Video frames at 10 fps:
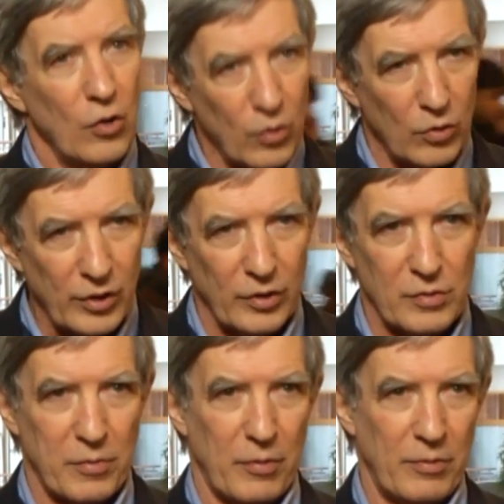all
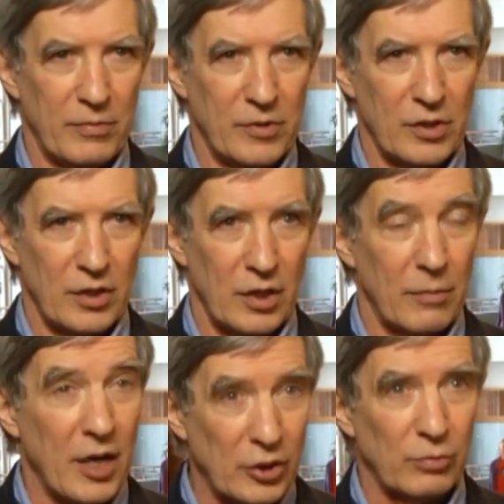those problems are
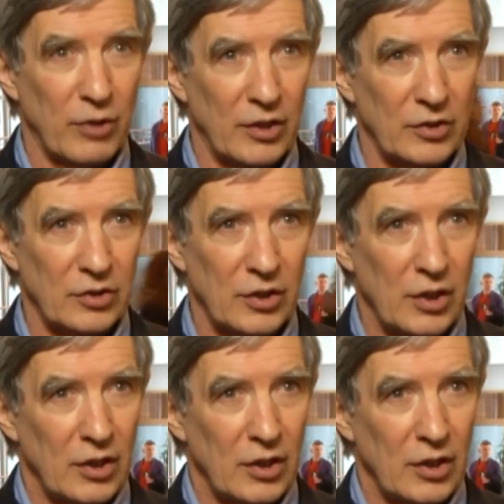much worse.